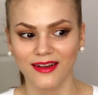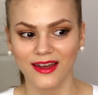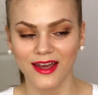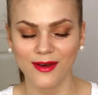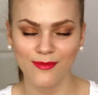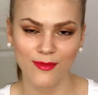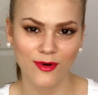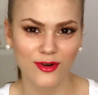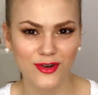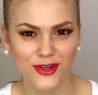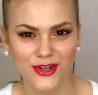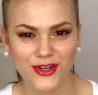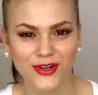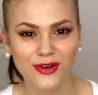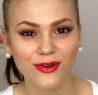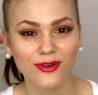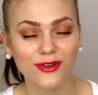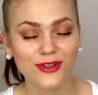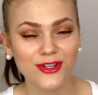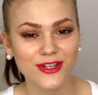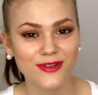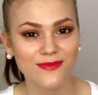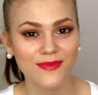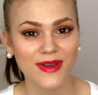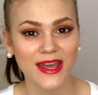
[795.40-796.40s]

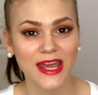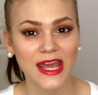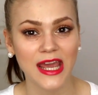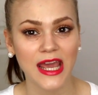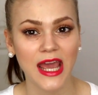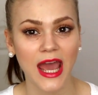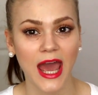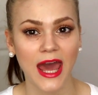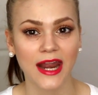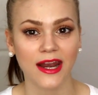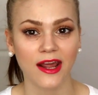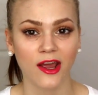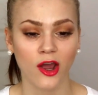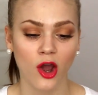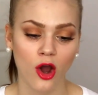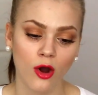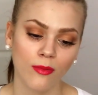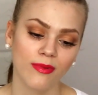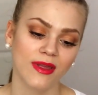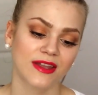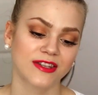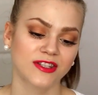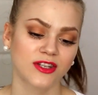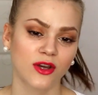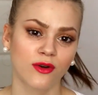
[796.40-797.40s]
emotional to me, and I
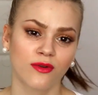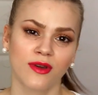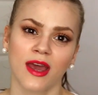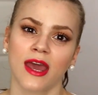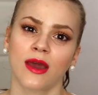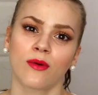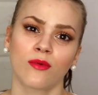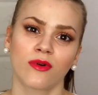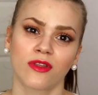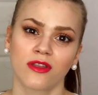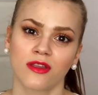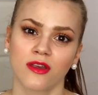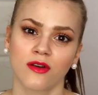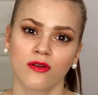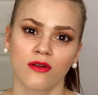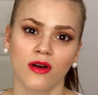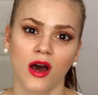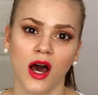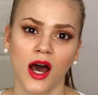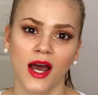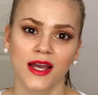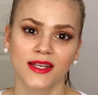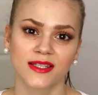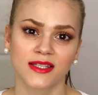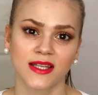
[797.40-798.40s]
hope that's okay with you
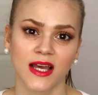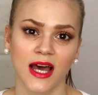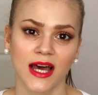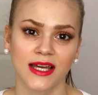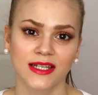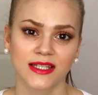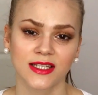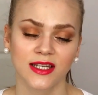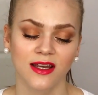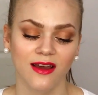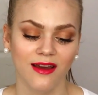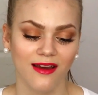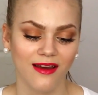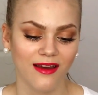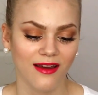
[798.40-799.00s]
guys that